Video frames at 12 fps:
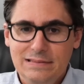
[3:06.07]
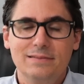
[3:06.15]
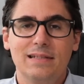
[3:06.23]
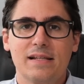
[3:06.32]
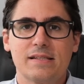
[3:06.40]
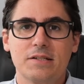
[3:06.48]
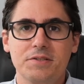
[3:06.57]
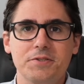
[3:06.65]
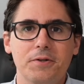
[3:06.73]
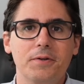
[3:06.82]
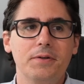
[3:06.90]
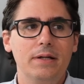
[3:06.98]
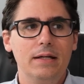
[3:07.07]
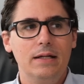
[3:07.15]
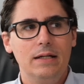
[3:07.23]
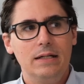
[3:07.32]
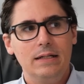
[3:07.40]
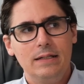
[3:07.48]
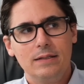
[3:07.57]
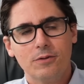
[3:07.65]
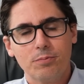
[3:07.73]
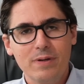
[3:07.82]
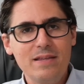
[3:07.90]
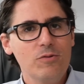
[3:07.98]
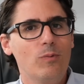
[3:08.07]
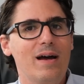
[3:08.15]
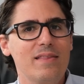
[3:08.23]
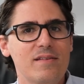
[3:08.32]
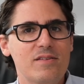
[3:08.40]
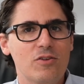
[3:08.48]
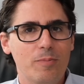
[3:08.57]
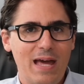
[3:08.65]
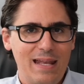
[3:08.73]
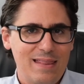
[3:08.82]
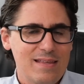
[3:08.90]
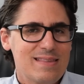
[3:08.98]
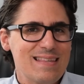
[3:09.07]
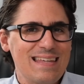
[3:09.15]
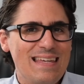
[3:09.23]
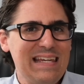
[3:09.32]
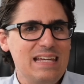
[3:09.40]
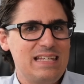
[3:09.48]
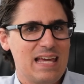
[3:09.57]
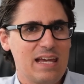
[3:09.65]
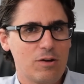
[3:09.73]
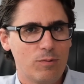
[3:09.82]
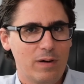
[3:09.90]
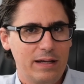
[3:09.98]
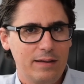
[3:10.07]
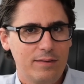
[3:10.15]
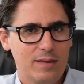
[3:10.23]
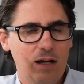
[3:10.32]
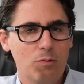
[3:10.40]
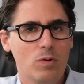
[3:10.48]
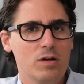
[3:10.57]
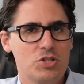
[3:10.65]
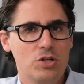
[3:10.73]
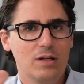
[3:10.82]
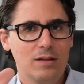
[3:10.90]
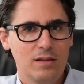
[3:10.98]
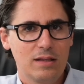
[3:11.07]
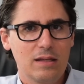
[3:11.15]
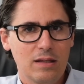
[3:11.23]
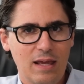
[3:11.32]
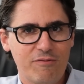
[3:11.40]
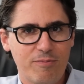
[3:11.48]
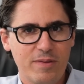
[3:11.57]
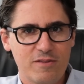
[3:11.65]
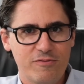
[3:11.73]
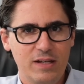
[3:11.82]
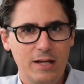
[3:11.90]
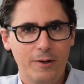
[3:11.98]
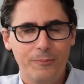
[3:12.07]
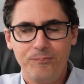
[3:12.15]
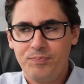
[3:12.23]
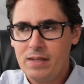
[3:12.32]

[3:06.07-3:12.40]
That's a concern. The reason why this is so bad, and this is the key takeaway that I want you to get from this video,